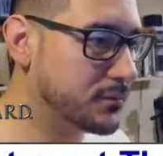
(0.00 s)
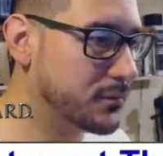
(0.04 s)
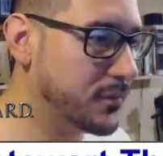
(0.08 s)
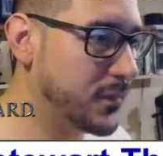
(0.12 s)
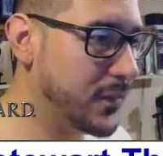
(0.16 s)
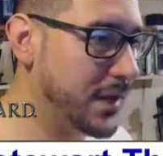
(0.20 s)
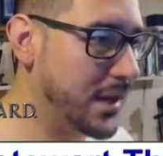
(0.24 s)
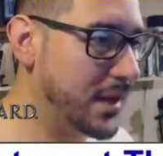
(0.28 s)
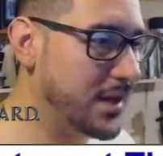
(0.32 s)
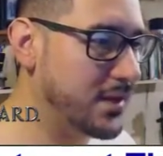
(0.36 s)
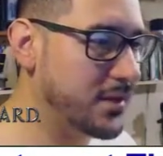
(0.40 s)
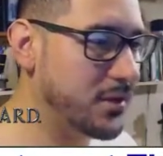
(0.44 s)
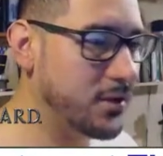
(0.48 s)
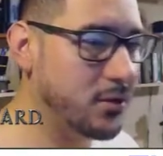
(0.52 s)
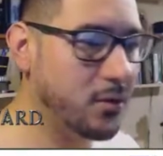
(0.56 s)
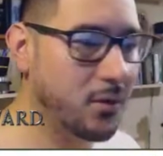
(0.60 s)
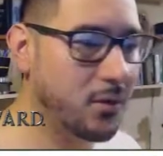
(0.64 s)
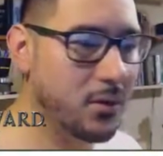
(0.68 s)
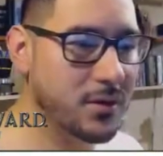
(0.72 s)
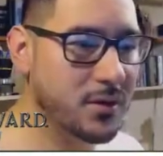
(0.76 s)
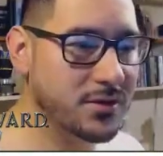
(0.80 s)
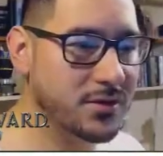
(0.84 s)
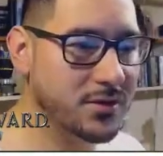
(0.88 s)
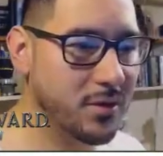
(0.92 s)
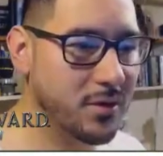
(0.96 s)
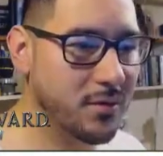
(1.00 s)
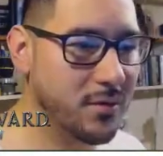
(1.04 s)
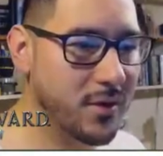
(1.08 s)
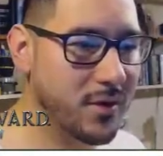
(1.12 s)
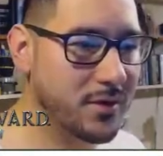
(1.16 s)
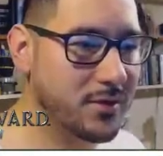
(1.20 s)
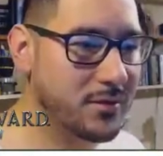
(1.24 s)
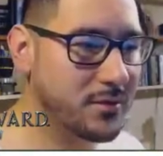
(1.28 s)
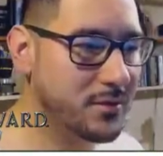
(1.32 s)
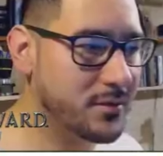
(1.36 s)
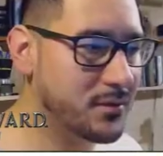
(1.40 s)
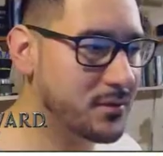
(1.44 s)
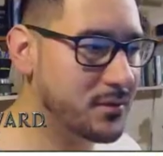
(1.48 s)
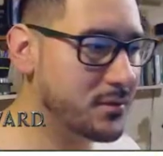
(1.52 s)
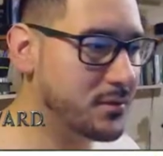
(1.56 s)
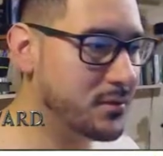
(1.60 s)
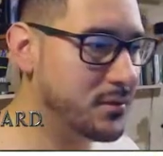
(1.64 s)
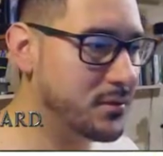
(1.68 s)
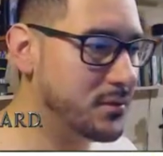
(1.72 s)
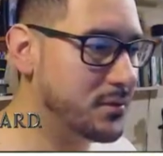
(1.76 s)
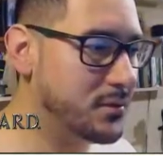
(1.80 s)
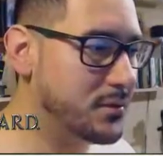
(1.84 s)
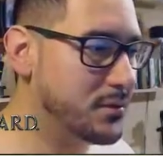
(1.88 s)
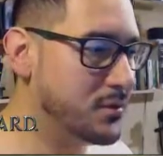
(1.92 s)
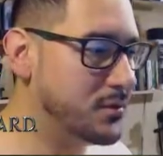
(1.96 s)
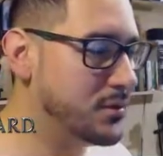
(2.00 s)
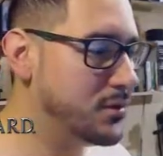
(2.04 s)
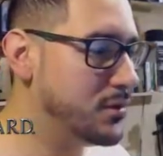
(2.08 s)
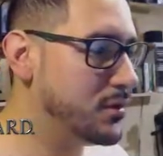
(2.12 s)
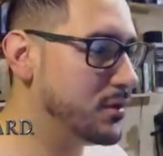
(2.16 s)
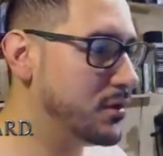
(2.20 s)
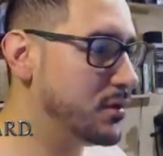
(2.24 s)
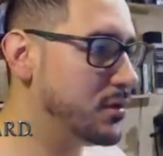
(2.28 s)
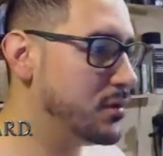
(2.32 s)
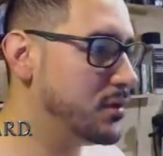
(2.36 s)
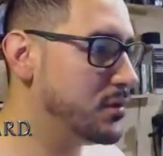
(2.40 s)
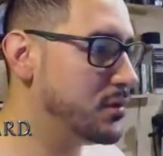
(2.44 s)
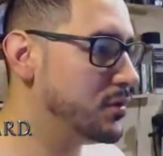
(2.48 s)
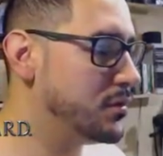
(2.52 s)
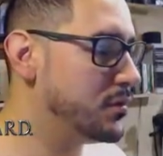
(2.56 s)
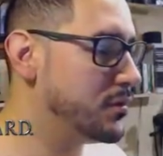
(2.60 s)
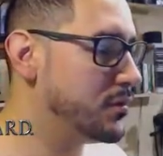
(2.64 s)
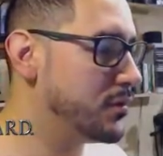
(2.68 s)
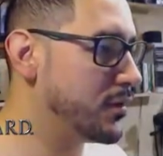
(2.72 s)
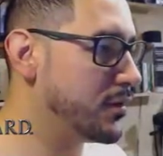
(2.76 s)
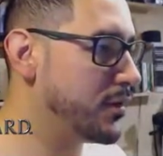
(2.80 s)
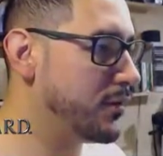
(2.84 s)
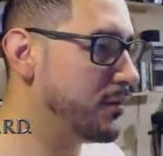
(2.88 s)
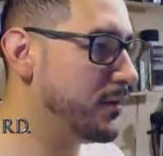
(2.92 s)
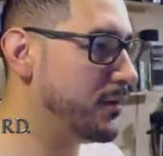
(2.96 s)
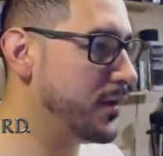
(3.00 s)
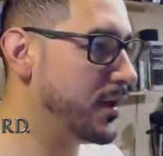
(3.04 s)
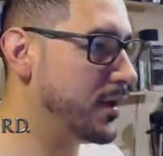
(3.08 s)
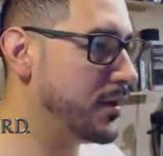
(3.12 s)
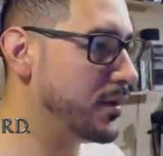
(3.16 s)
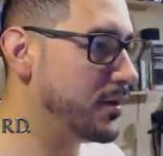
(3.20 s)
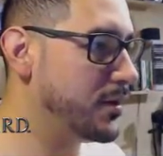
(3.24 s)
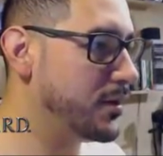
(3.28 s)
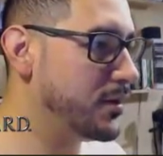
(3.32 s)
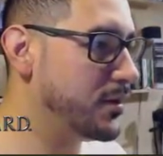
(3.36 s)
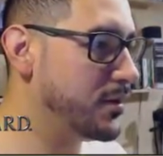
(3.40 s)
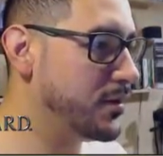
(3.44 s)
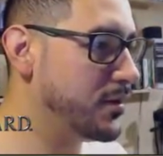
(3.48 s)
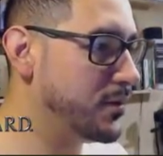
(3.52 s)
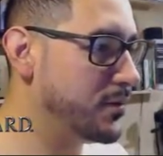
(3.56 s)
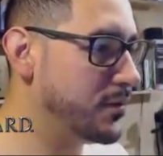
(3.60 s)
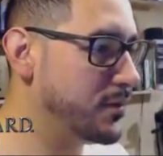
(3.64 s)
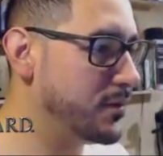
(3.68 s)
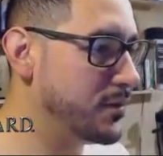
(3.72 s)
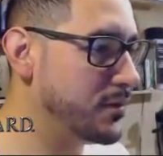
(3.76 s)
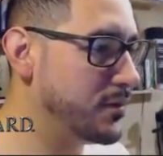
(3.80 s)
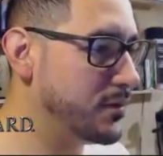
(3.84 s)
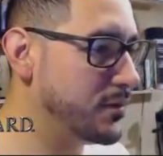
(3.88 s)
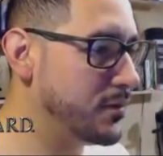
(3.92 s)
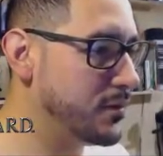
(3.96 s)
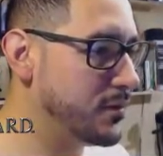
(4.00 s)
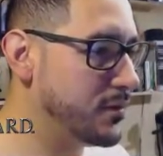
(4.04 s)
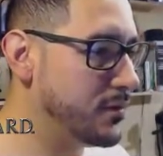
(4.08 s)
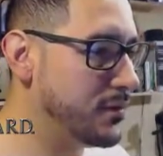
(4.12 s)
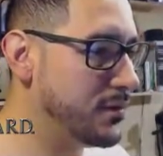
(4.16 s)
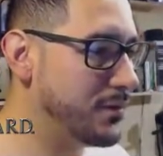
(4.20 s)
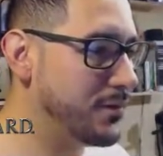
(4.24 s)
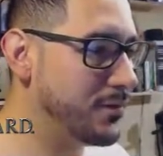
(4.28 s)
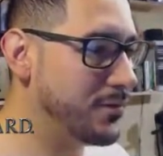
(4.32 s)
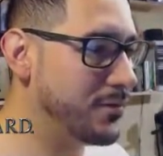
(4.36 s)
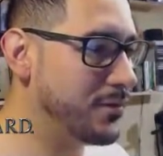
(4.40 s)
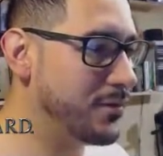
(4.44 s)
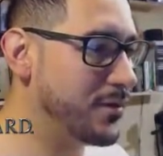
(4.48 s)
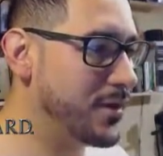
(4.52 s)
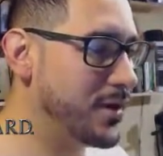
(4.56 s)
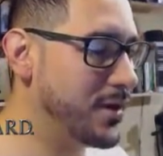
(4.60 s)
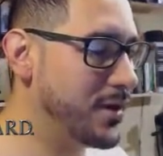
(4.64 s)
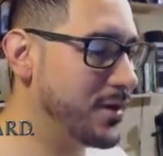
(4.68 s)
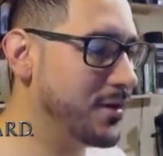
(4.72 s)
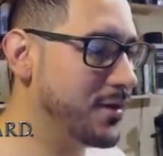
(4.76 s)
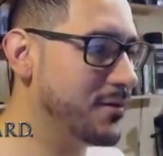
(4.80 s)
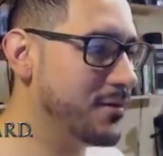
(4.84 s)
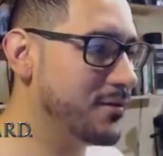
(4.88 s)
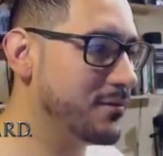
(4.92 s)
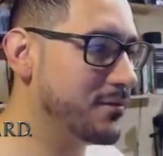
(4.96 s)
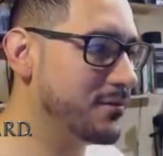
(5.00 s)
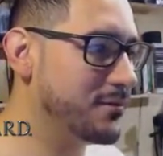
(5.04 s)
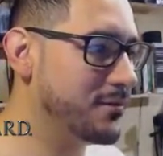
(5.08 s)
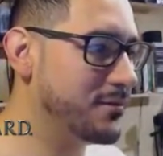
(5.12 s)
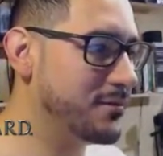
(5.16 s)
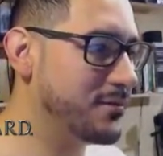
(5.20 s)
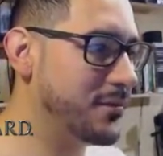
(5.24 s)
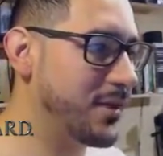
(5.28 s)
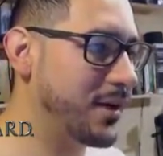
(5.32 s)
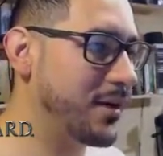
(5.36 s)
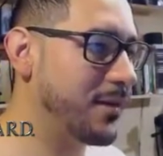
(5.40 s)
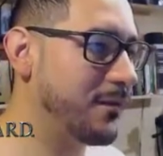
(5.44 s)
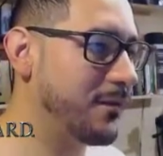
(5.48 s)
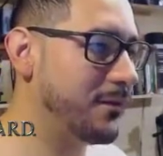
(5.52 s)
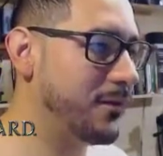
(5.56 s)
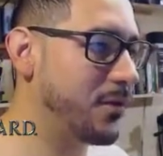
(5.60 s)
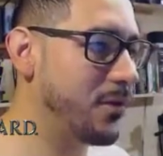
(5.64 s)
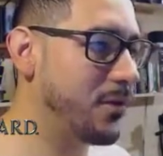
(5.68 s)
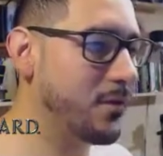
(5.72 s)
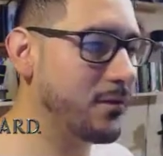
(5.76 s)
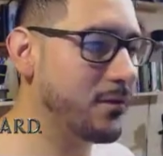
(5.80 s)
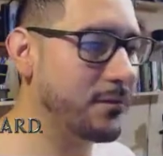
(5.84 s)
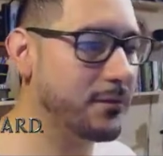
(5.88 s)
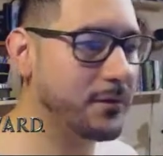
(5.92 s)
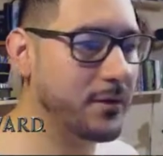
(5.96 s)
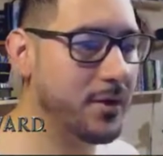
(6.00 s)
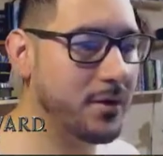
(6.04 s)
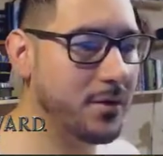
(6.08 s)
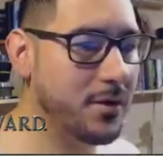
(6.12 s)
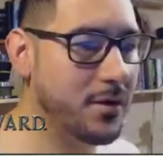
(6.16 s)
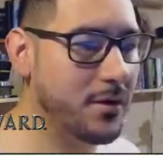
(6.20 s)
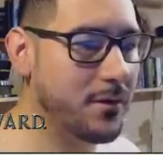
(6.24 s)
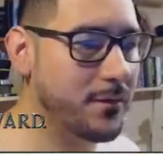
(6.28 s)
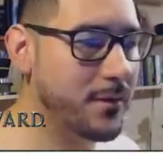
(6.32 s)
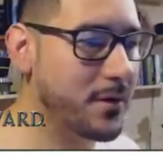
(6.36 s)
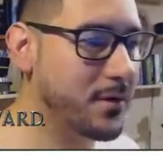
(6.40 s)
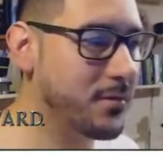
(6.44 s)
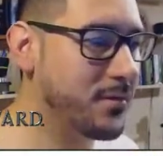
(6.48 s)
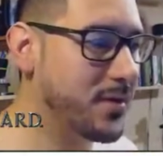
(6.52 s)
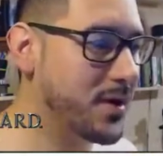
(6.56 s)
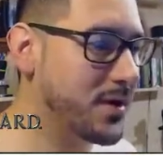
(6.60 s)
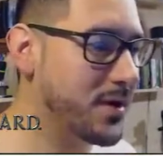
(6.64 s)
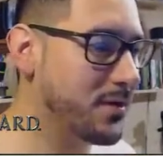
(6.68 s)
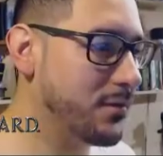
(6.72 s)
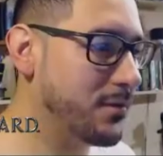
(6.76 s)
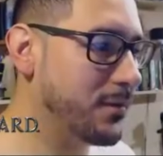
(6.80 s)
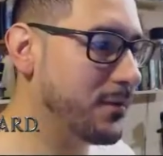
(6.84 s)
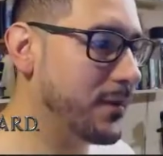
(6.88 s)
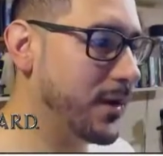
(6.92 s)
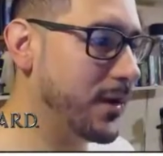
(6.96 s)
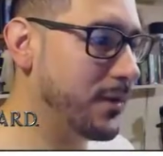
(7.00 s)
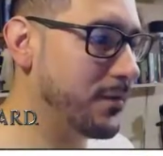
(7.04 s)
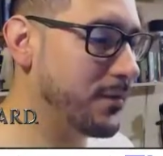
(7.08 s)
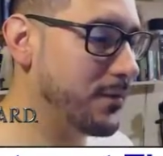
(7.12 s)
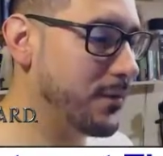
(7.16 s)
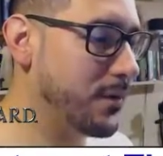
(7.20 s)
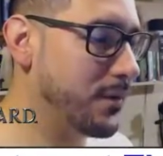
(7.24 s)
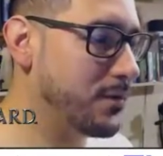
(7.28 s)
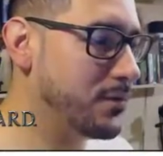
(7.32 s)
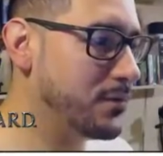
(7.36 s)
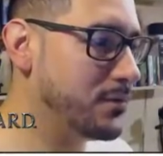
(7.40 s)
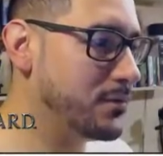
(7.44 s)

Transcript: And the door is open. So we're going to fly through here. I could have flown over, but we'll fly through.